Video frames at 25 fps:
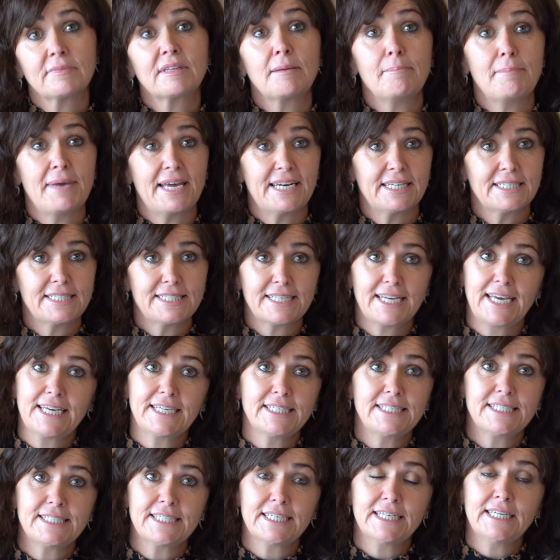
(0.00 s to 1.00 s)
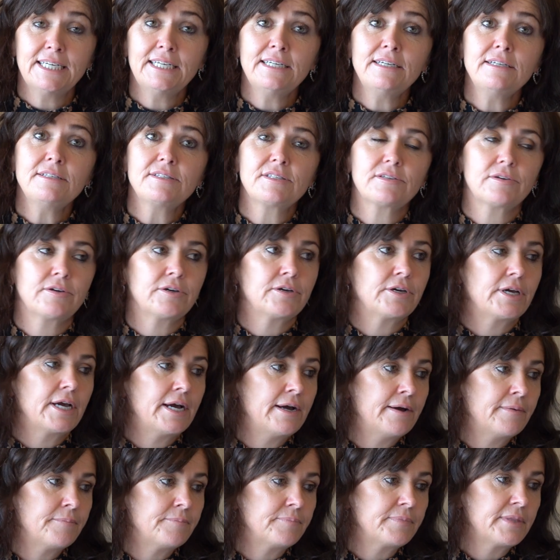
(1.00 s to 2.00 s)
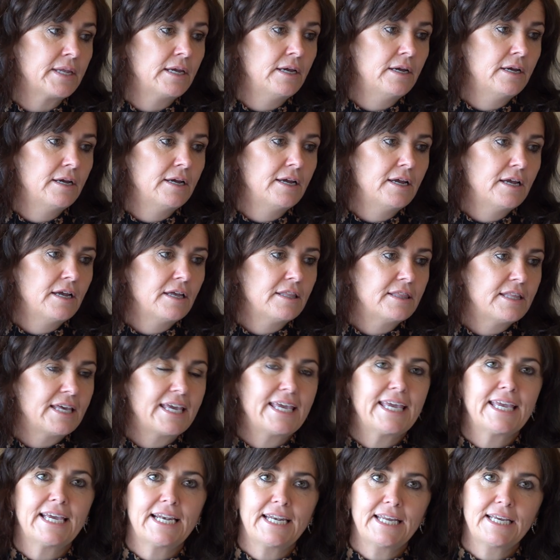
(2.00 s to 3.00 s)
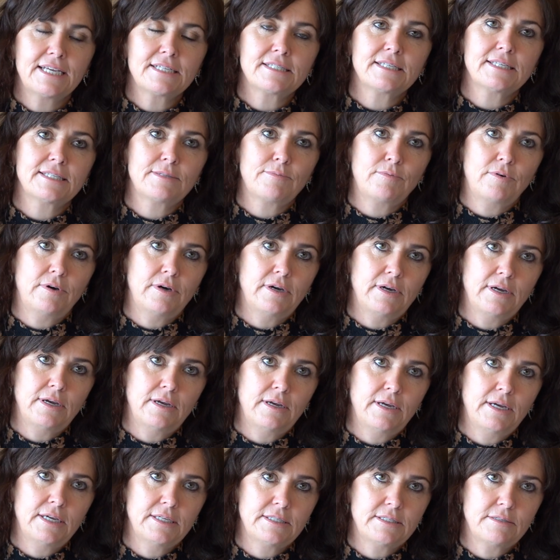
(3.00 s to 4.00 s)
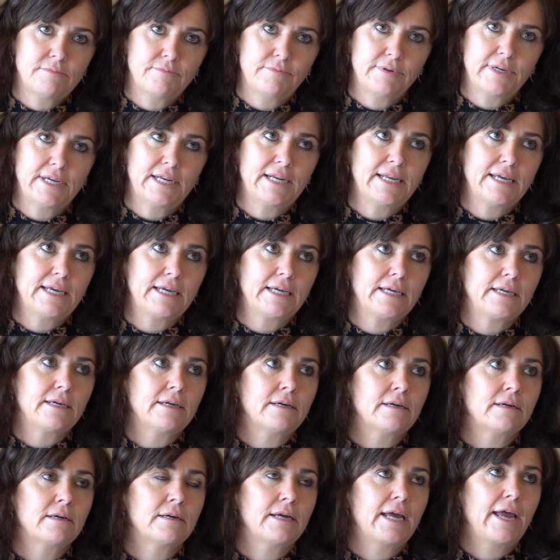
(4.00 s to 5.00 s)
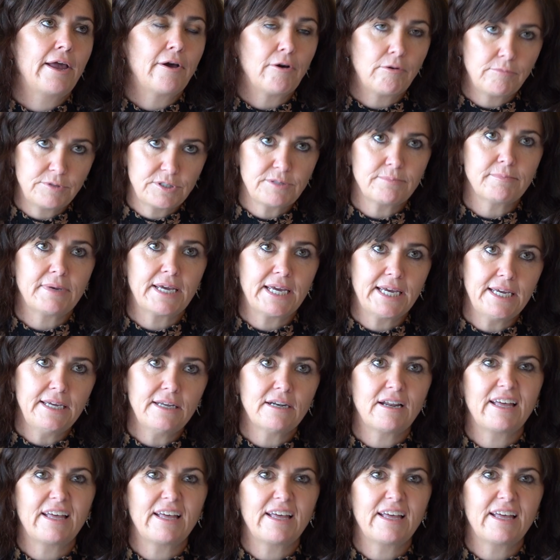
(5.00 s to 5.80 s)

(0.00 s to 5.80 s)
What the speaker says: Meditation. So the healings is what has really helped me,